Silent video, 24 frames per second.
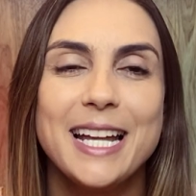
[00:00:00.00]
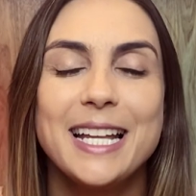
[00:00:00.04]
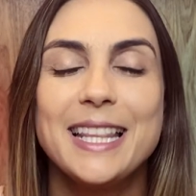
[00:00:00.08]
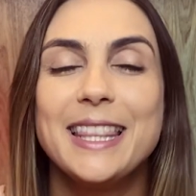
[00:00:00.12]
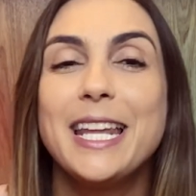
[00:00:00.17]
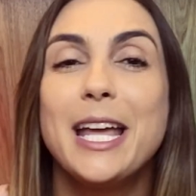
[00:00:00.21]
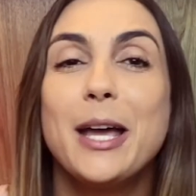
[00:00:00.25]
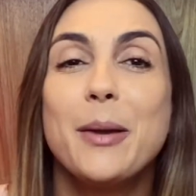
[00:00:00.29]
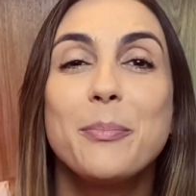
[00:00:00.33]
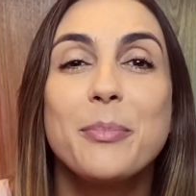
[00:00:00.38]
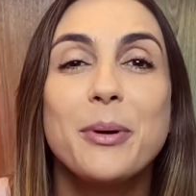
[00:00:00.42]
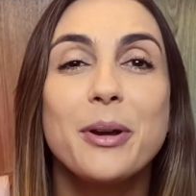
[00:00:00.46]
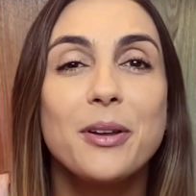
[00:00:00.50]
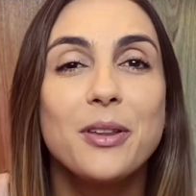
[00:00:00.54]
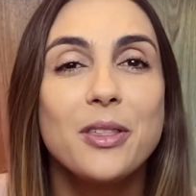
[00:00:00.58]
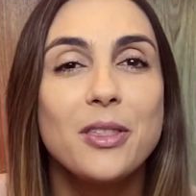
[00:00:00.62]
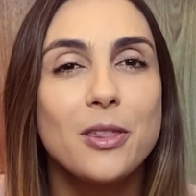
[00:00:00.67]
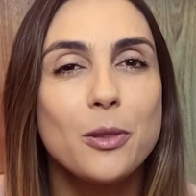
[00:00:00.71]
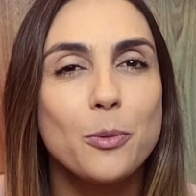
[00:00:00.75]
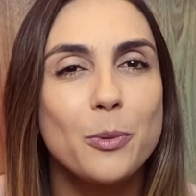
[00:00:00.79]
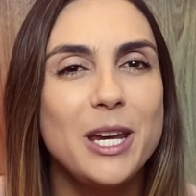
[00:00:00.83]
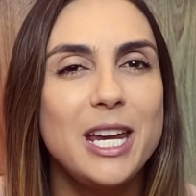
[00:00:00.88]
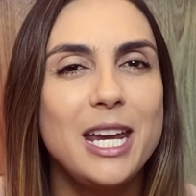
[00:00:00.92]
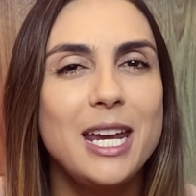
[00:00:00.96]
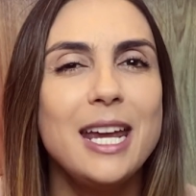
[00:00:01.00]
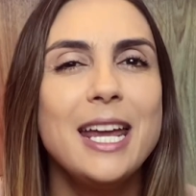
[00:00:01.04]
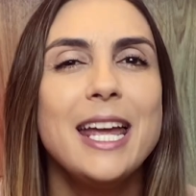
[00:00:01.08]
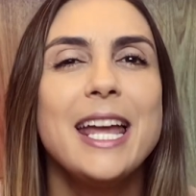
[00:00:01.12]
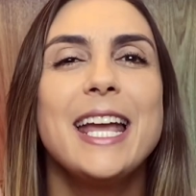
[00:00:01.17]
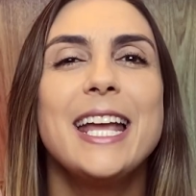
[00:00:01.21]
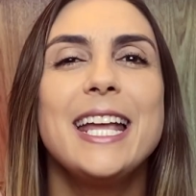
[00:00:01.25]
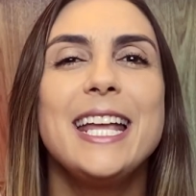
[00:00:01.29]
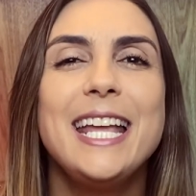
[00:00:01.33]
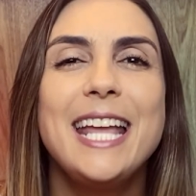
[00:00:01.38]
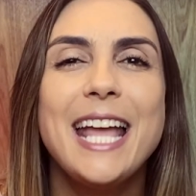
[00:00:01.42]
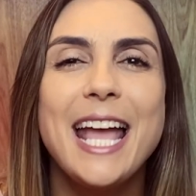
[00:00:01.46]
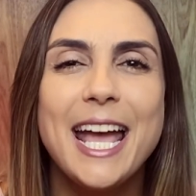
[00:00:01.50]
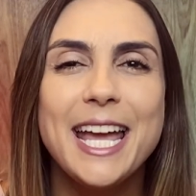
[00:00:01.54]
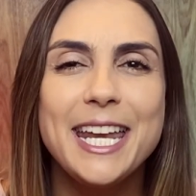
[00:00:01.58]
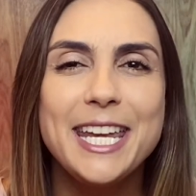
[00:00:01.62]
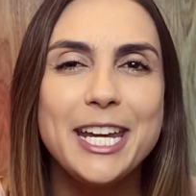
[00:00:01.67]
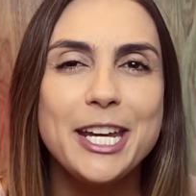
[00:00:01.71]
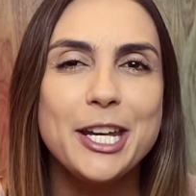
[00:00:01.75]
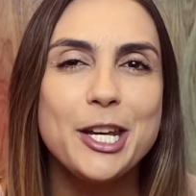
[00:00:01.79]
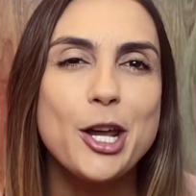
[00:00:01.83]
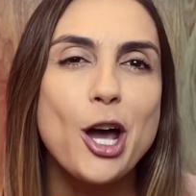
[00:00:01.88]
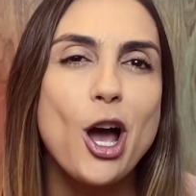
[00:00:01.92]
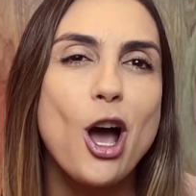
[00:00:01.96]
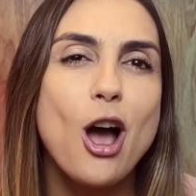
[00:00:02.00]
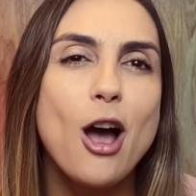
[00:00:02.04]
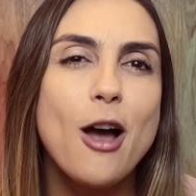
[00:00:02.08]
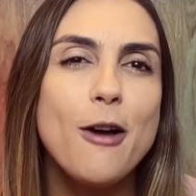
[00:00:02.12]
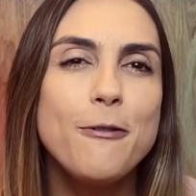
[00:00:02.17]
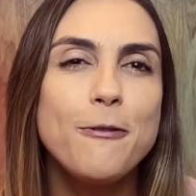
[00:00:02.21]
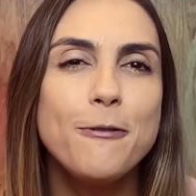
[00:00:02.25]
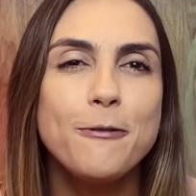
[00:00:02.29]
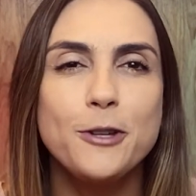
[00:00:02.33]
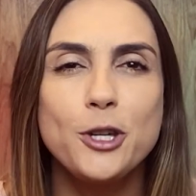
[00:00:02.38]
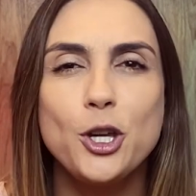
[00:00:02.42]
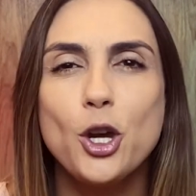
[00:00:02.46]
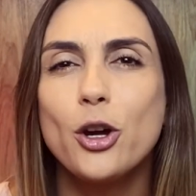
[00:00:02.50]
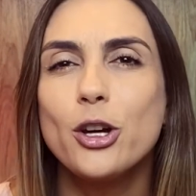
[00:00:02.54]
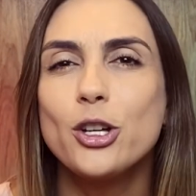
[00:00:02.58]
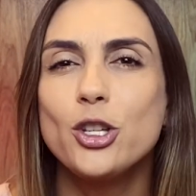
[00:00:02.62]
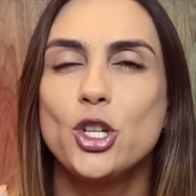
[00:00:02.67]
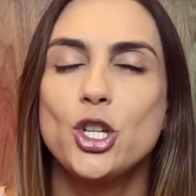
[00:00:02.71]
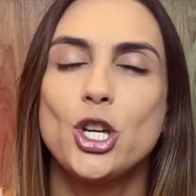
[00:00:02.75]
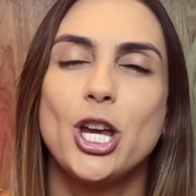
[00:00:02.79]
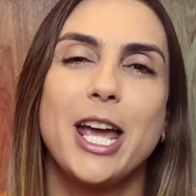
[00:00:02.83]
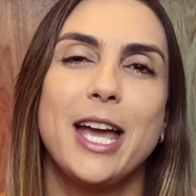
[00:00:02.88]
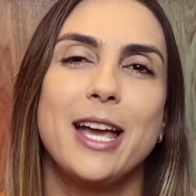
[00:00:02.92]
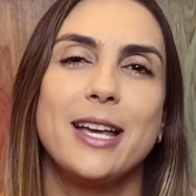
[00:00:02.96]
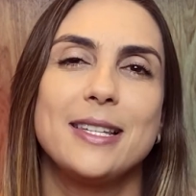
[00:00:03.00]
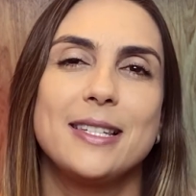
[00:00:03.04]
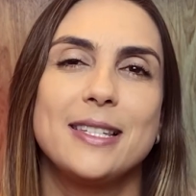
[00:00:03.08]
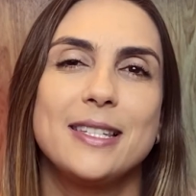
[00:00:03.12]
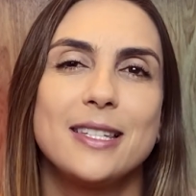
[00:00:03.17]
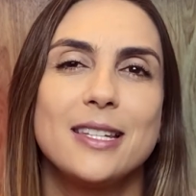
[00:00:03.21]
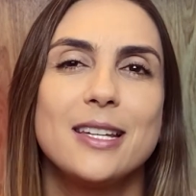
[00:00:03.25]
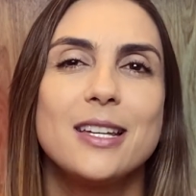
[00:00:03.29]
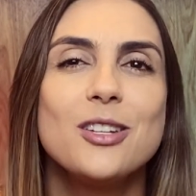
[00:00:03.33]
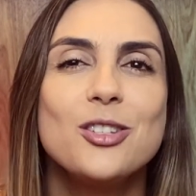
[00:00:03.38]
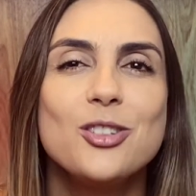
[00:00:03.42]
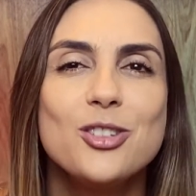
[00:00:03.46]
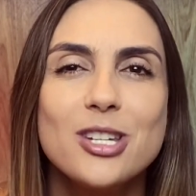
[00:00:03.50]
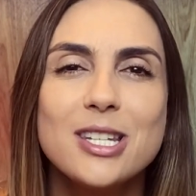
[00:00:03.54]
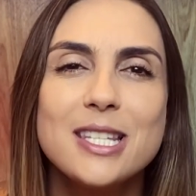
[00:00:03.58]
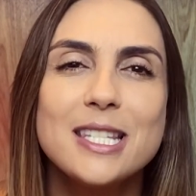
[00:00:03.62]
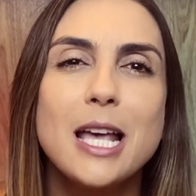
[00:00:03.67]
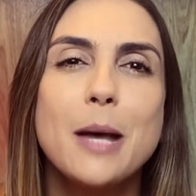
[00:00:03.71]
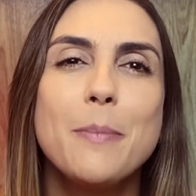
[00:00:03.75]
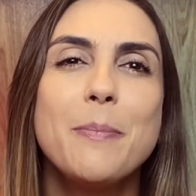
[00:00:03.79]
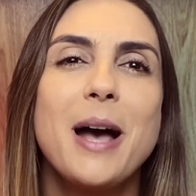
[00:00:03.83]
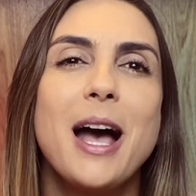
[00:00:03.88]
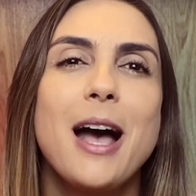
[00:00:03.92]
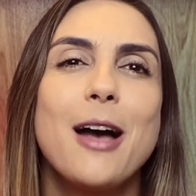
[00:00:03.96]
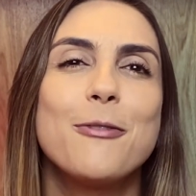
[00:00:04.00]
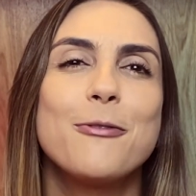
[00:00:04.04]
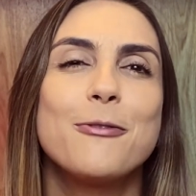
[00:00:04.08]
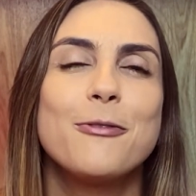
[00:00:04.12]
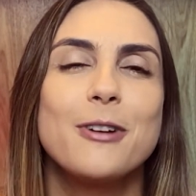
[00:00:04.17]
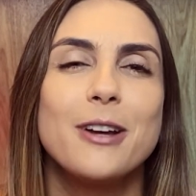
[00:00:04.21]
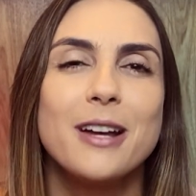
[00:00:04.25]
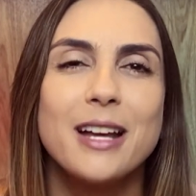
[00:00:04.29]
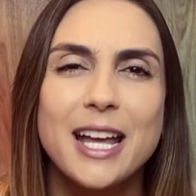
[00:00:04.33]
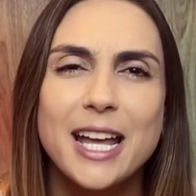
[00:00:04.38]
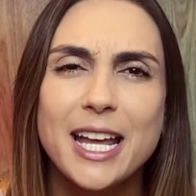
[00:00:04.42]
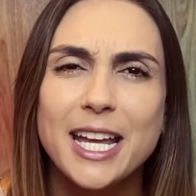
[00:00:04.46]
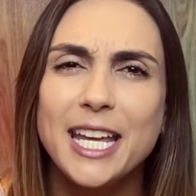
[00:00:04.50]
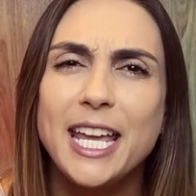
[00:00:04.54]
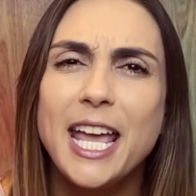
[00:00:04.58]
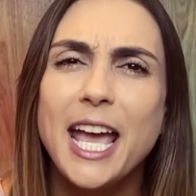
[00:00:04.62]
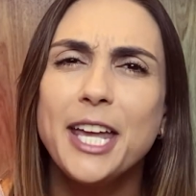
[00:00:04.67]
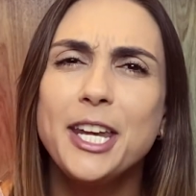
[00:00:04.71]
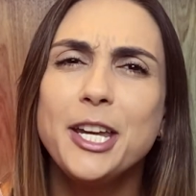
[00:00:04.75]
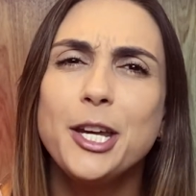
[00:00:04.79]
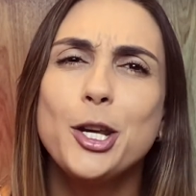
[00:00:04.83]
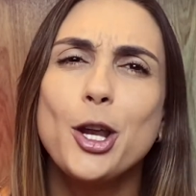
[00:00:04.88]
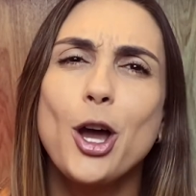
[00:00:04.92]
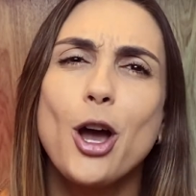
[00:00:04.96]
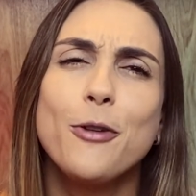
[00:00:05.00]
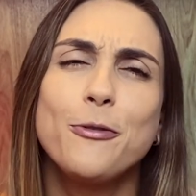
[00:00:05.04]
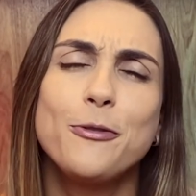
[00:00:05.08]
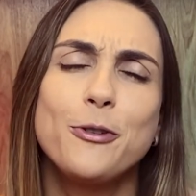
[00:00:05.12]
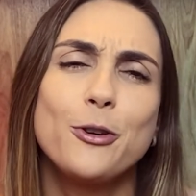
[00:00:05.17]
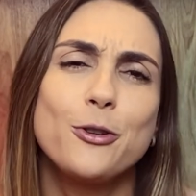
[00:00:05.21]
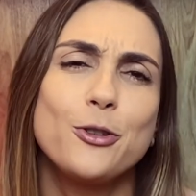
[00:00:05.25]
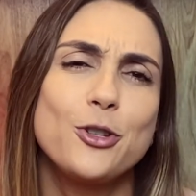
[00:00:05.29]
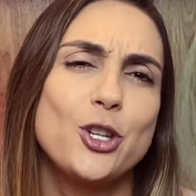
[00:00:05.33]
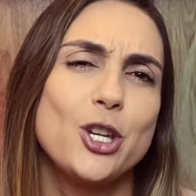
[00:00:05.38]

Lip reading: Number three, get it off your chest. Desabafa. Get it off your